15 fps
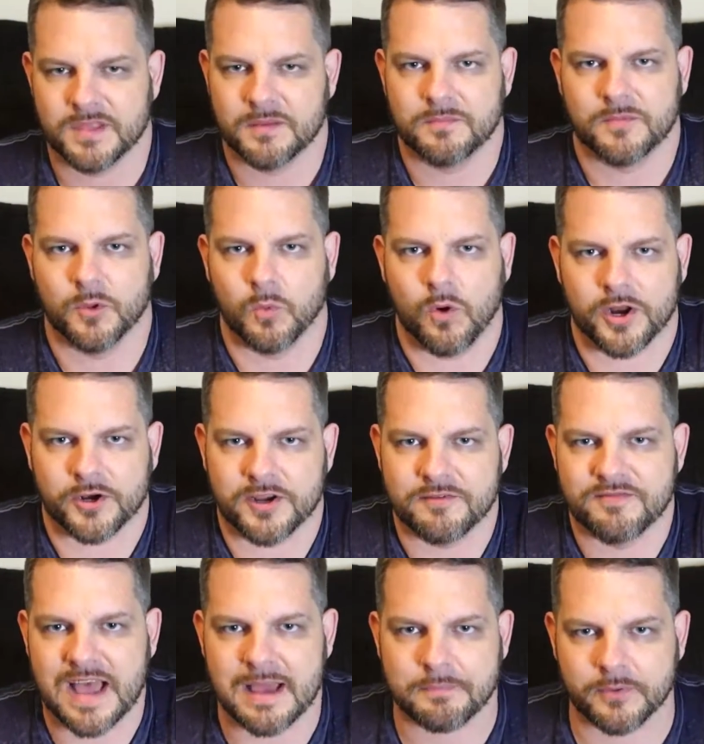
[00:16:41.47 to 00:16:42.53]
the water
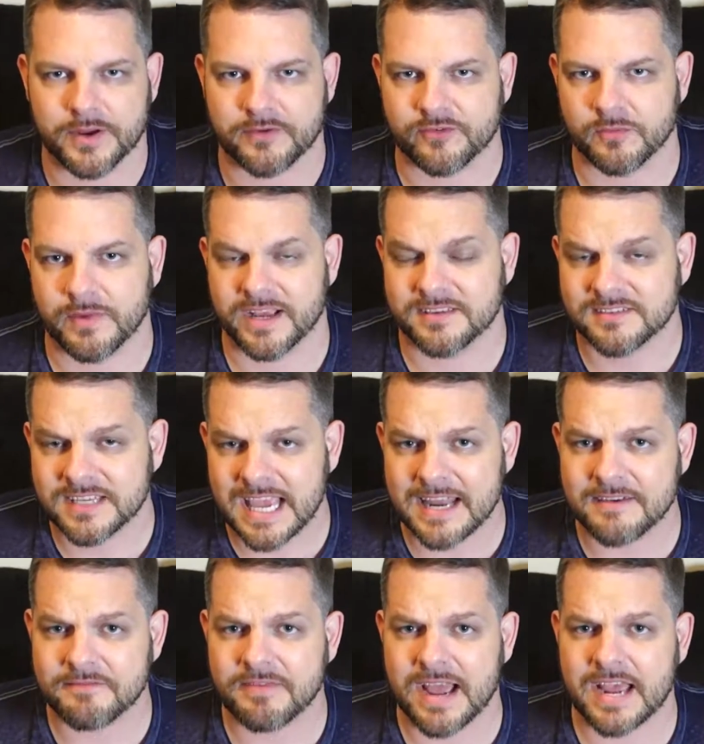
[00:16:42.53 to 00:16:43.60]
evaporate from my
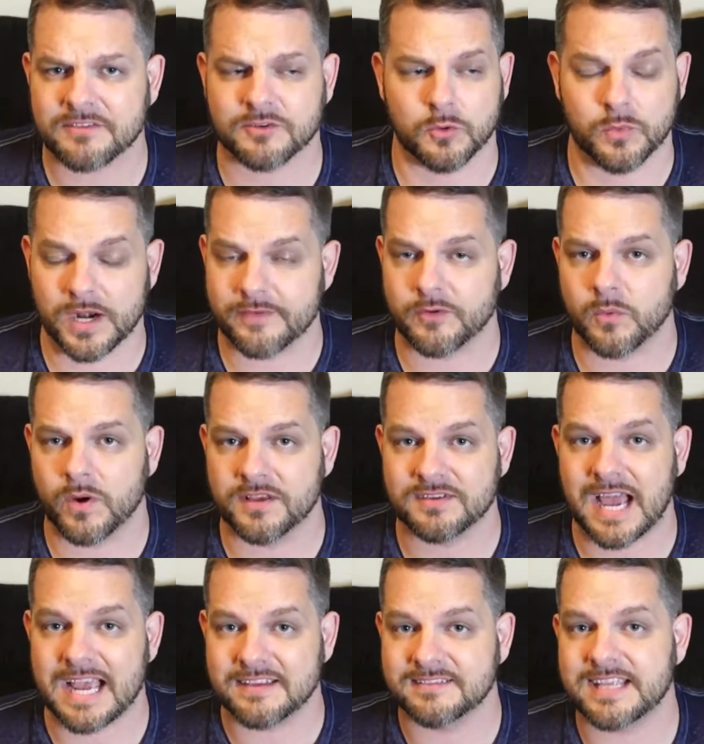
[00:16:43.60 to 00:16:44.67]
skin faster, whatever it was,
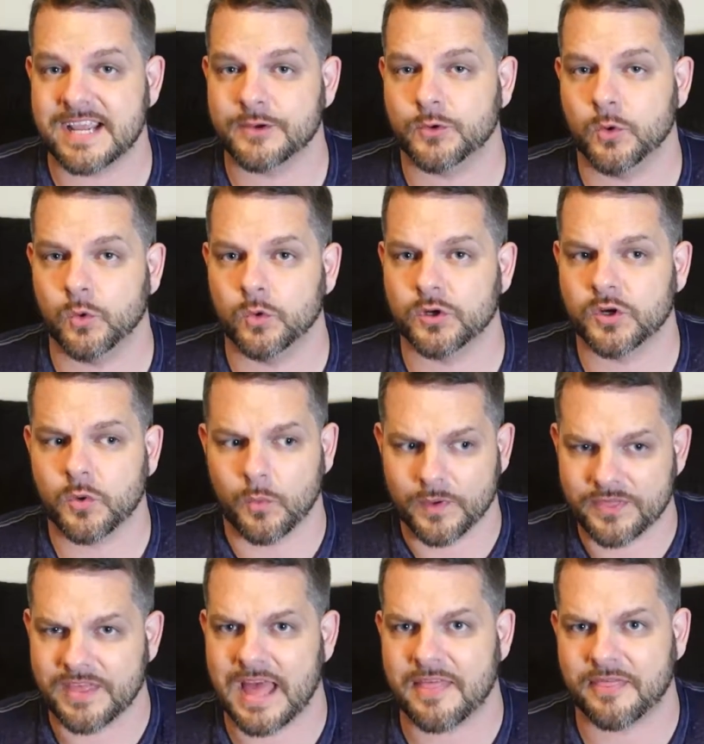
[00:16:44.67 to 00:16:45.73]
I stayed cooler
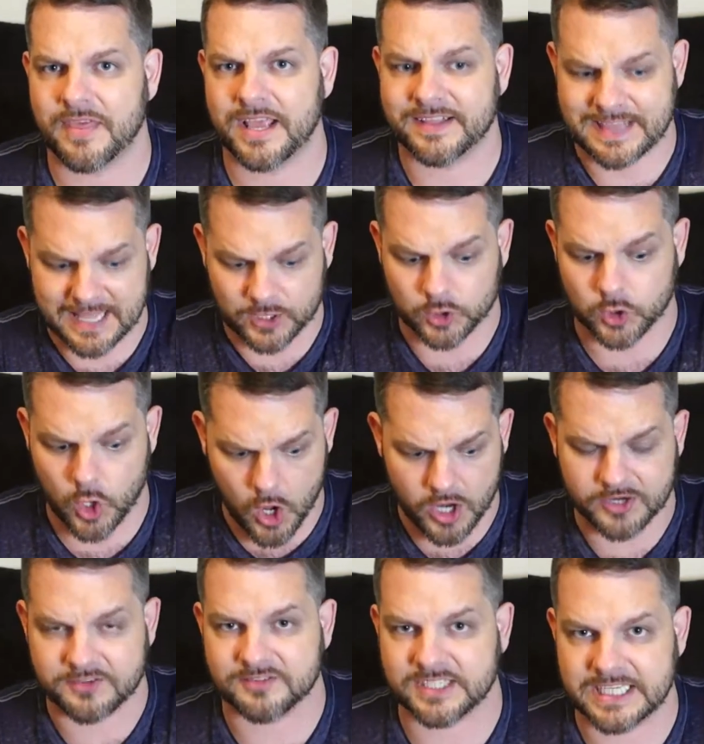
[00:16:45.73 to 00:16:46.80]
with that thing, that
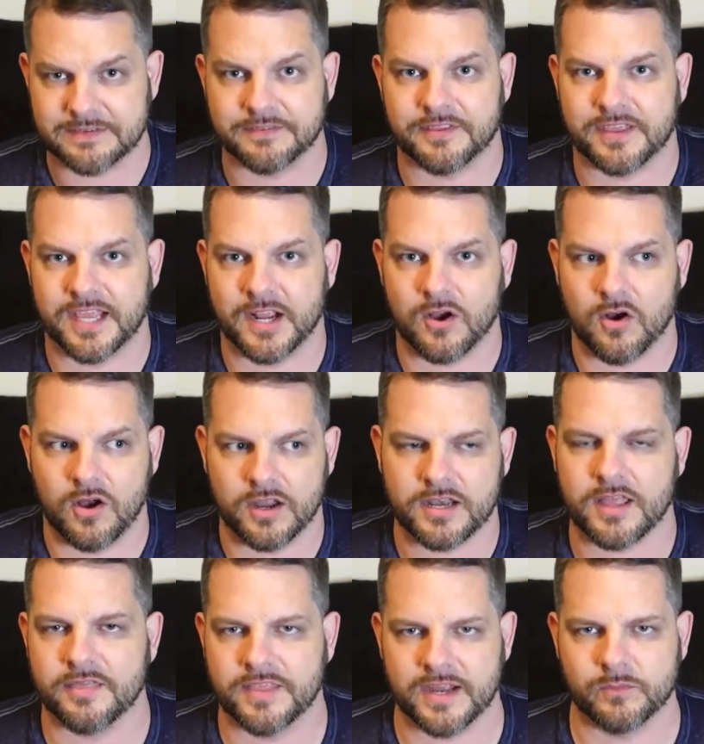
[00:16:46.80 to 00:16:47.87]
long sleeved thing on,
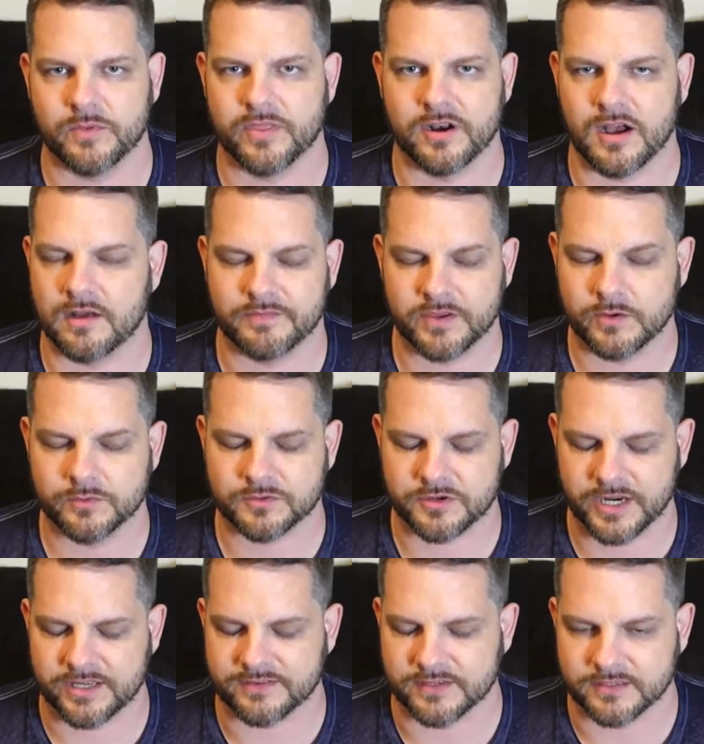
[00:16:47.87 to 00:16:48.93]
than with it off. It was
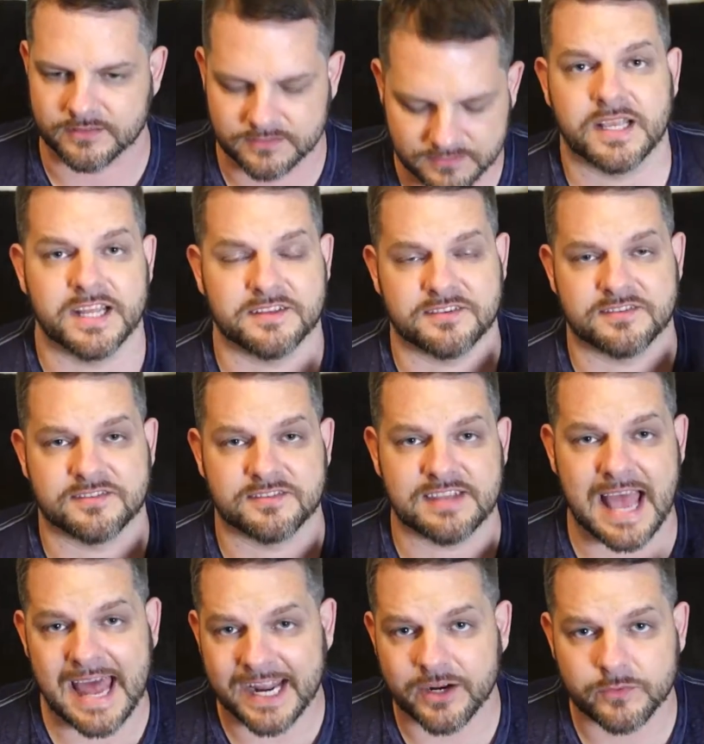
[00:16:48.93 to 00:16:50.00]
crazy. It's
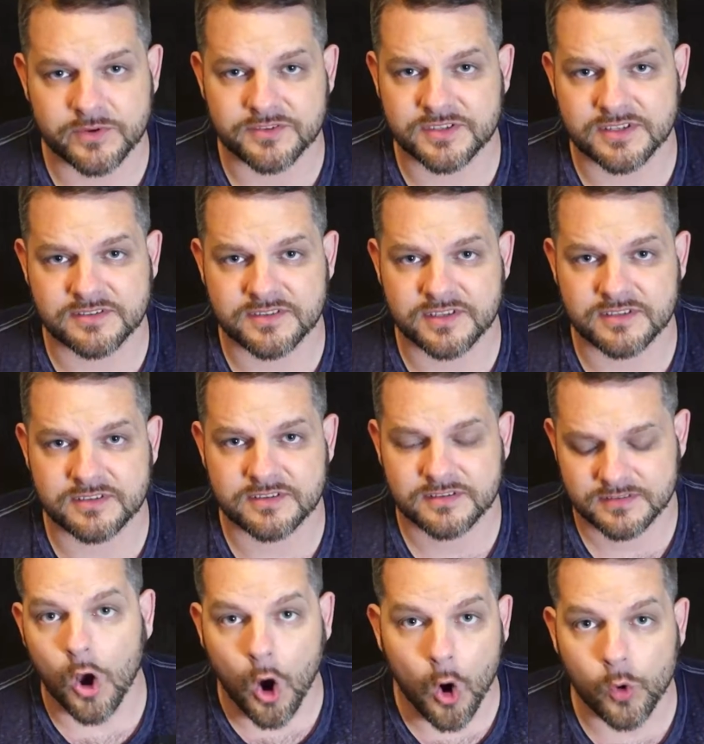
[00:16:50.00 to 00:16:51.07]
static resistant,
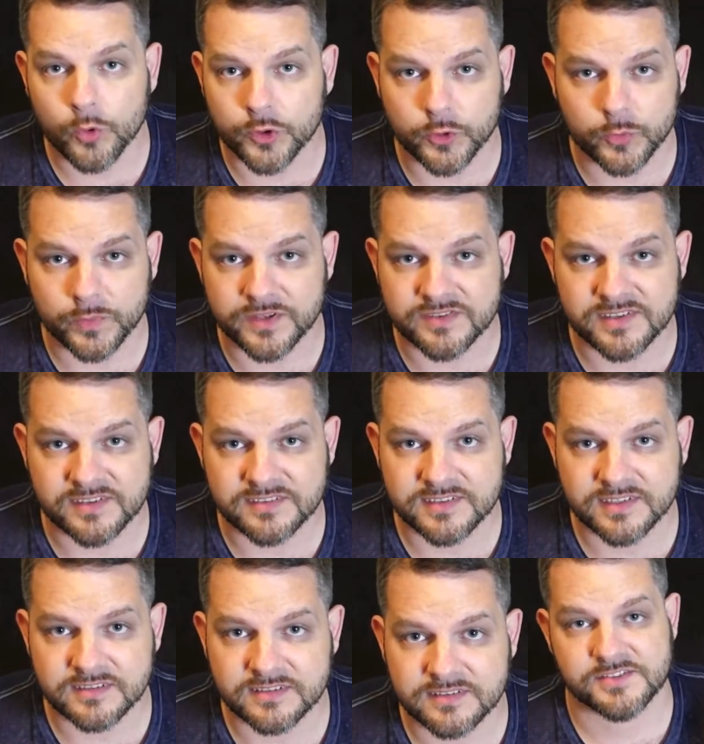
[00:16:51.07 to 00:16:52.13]
odor
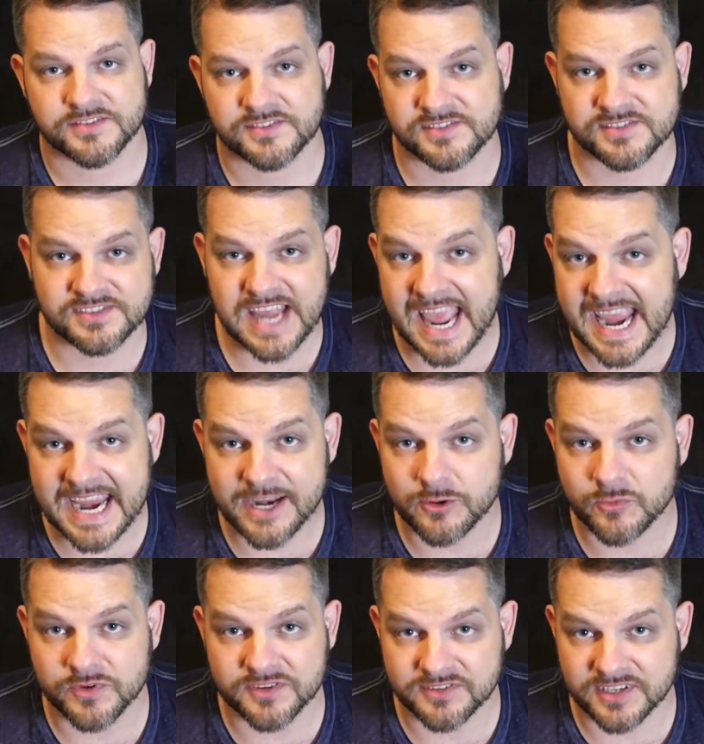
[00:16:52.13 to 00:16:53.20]
resistant, stain
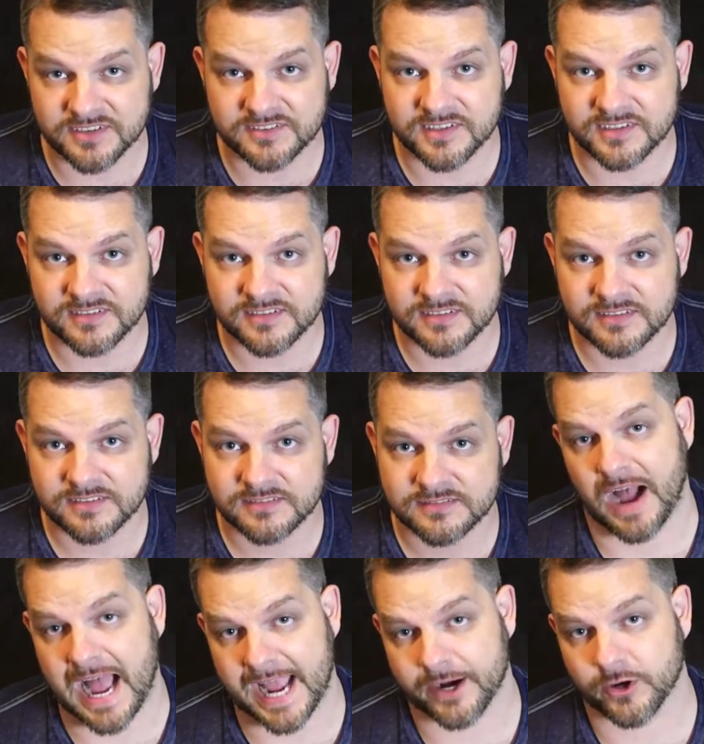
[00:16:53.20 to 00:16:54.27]
resistant,
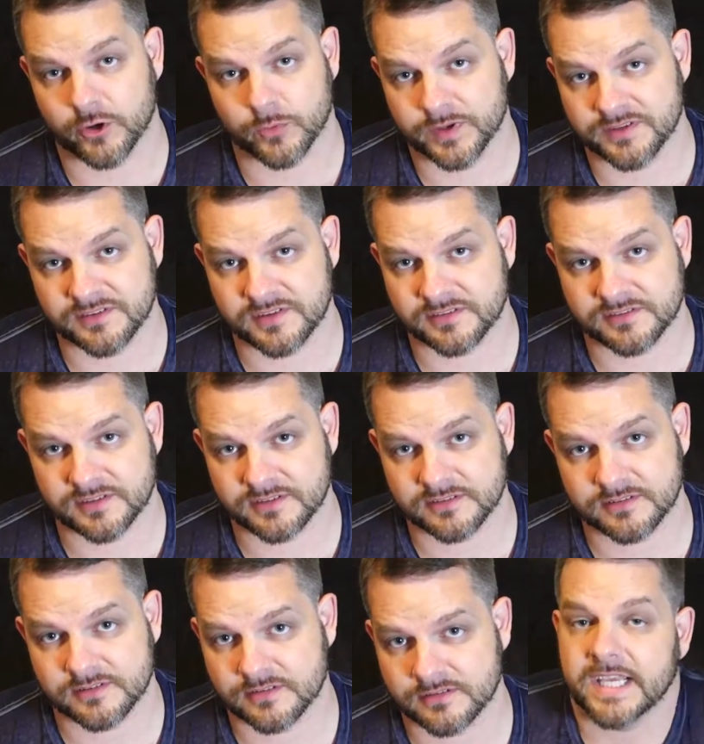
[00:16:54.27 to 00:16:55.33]
fire
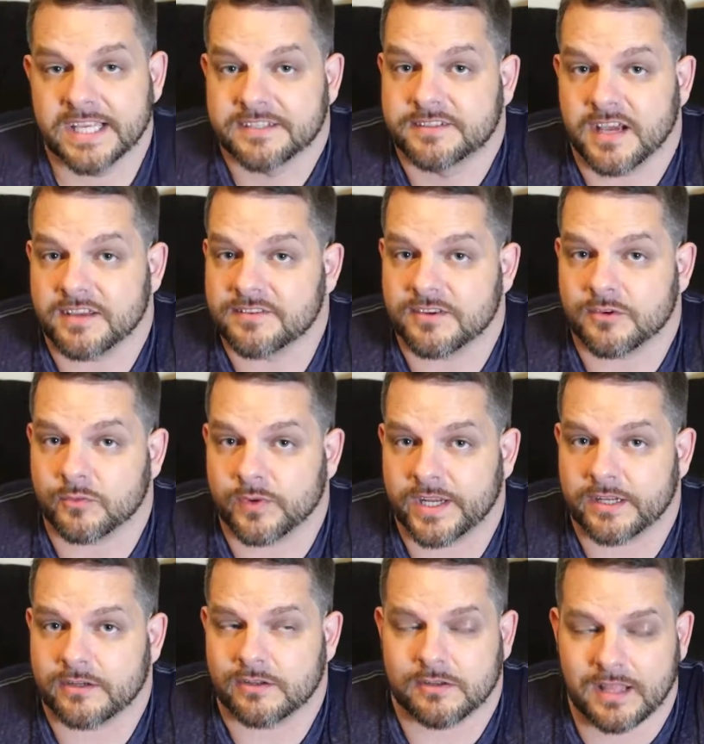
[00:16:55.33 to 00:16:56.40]
resistant. It doesn't
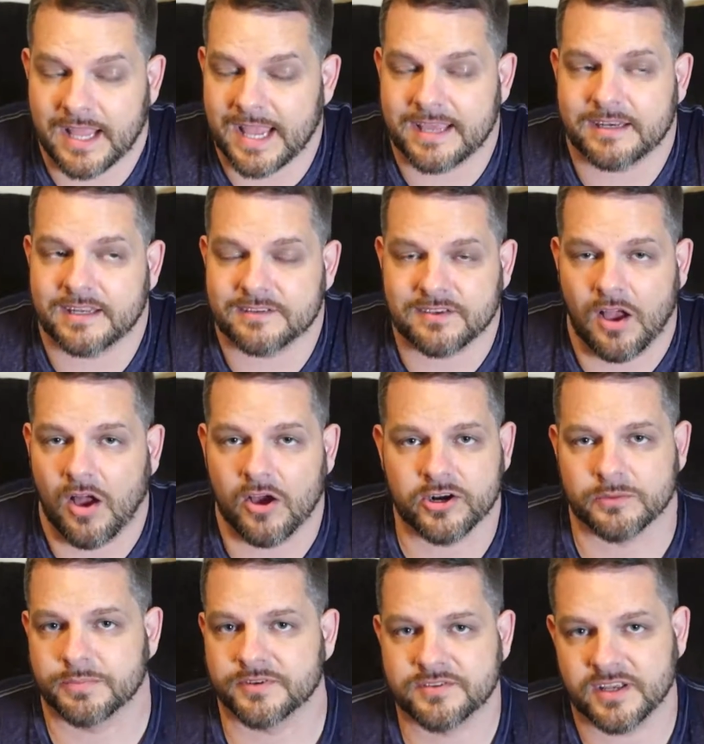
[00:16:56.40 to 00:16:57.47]
wrinkle, and it's
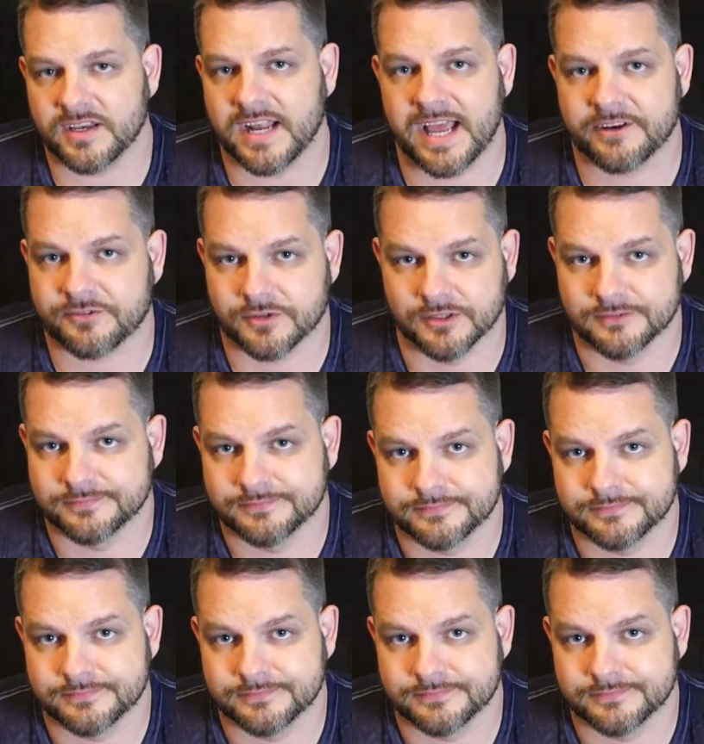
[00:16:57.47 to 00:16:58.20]
100% natural.